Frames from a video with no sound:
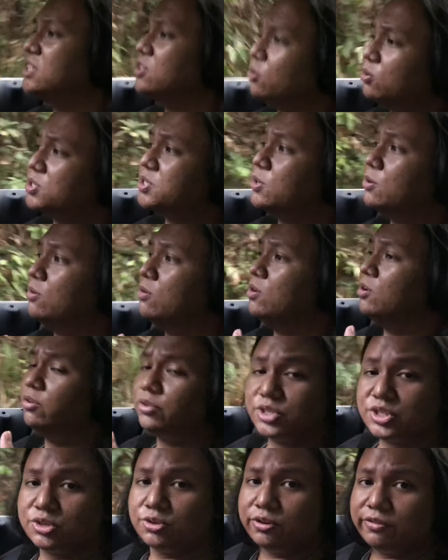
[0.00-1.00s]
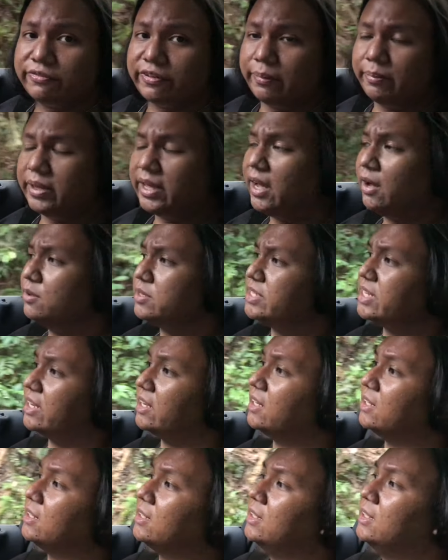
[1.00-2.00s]
it also looks good from the
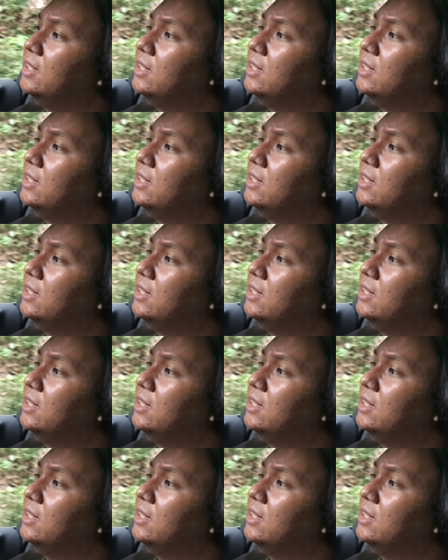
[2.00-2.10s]
outside.